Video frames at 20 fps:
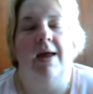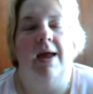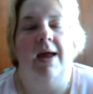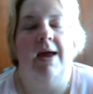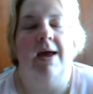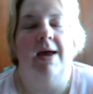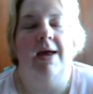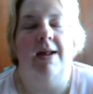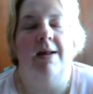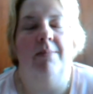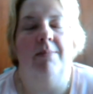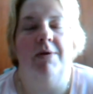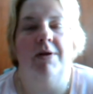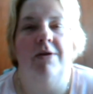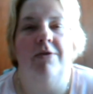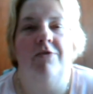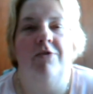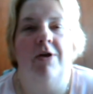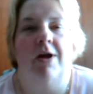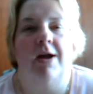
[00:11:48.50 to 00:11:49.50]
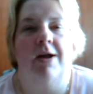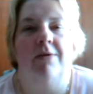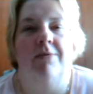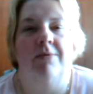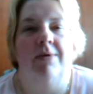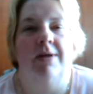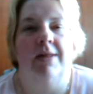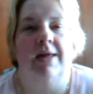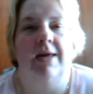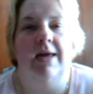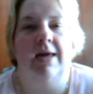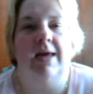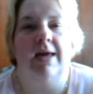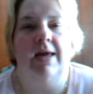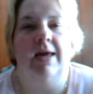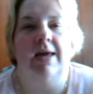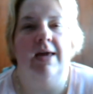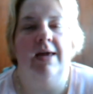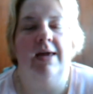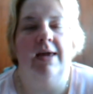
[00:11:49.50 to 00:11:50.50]
And I'm going to try and
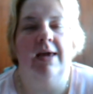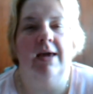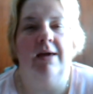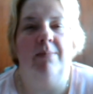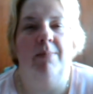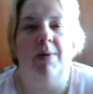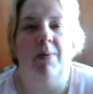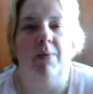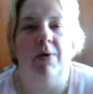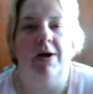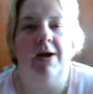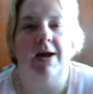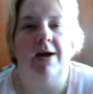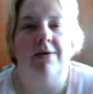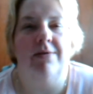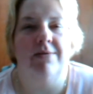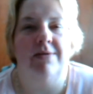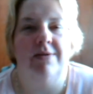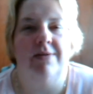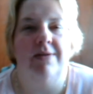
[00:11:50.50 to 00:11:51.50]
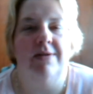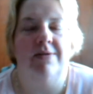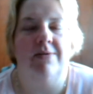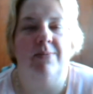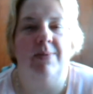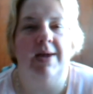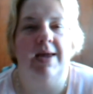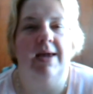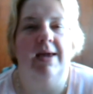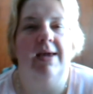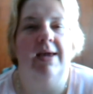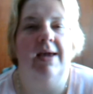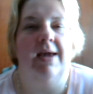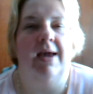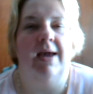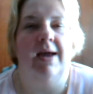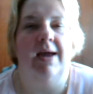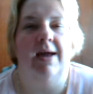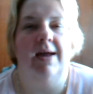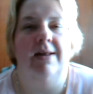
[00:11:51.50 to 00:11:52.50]
really kick my workouts this week
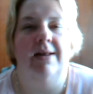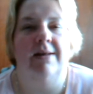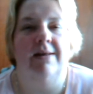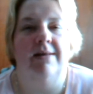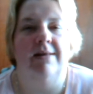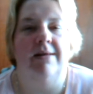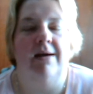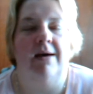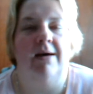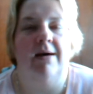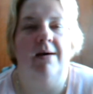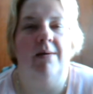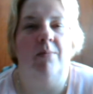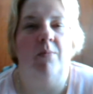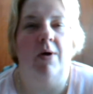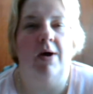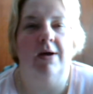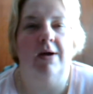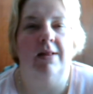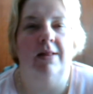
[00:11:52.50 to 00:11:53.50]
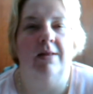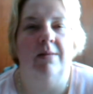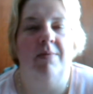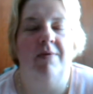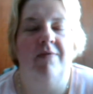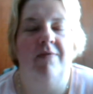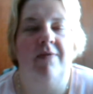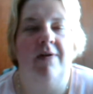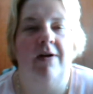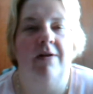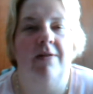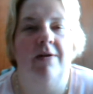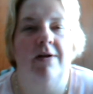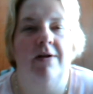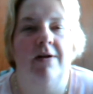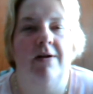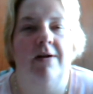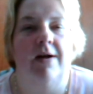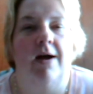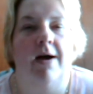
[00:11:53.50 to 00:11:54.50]
and walk a little bit
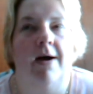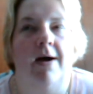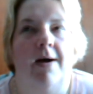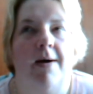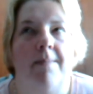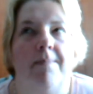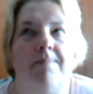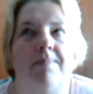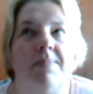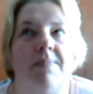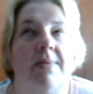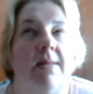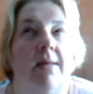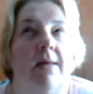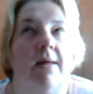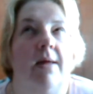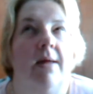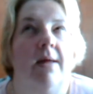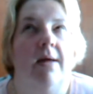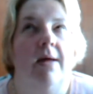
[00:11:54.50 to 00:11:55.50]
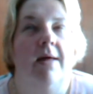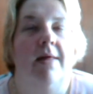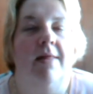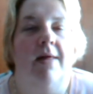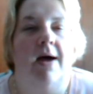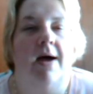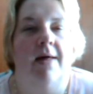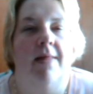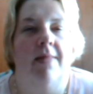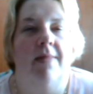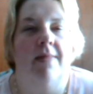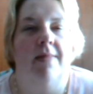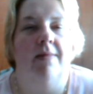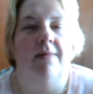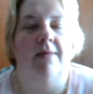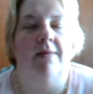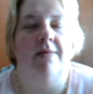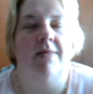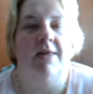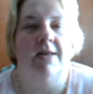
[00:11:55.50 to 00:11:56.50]
farther. On
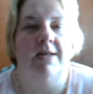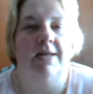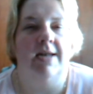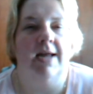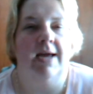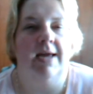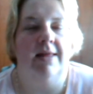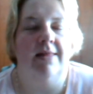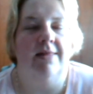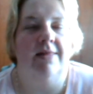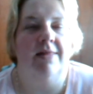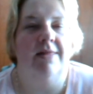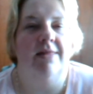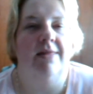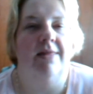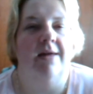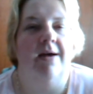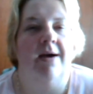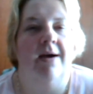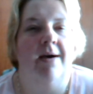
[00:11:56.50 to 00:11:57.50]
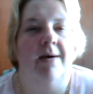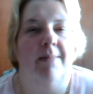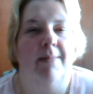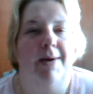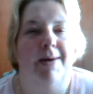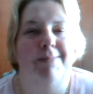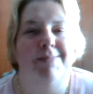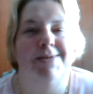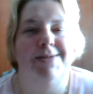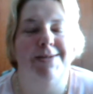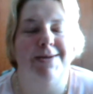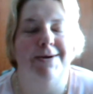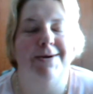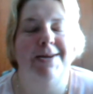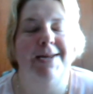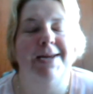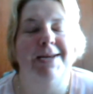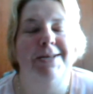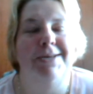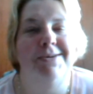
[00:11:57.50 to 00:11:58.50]
the 9th, I'm
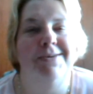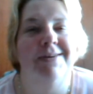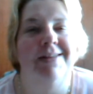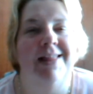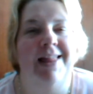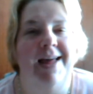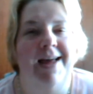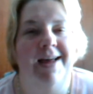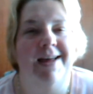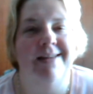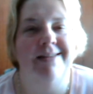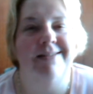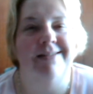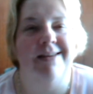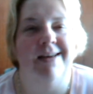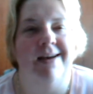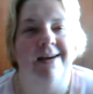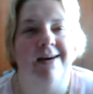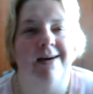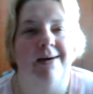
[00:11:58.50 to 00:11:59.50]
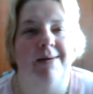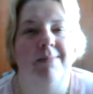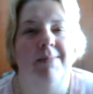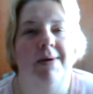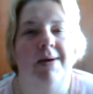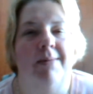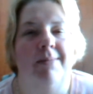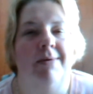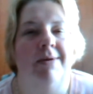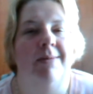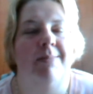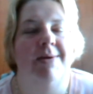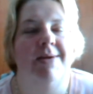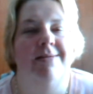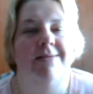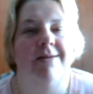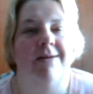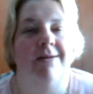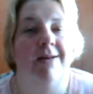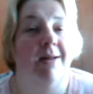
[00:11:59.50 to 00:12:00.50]
starting a new class. I'm going to be
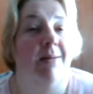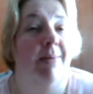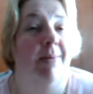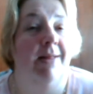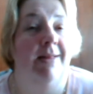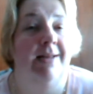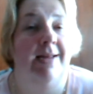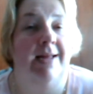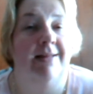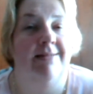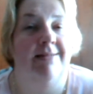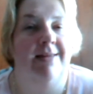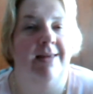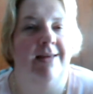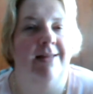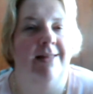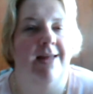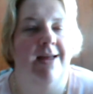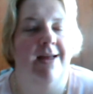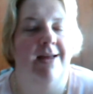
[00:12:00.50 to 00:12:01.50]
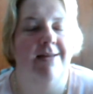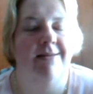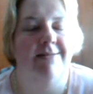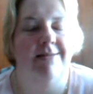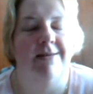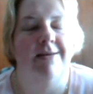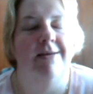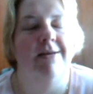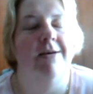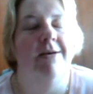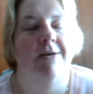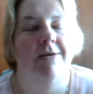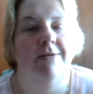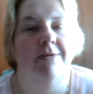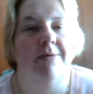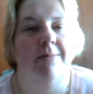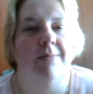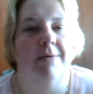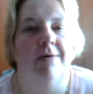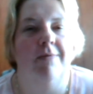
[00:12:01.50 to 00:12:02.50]
starting a belly dancing class,
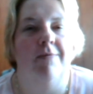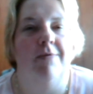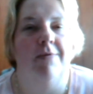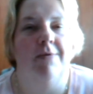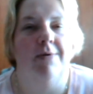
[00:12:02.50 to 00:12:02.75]
so I'm looking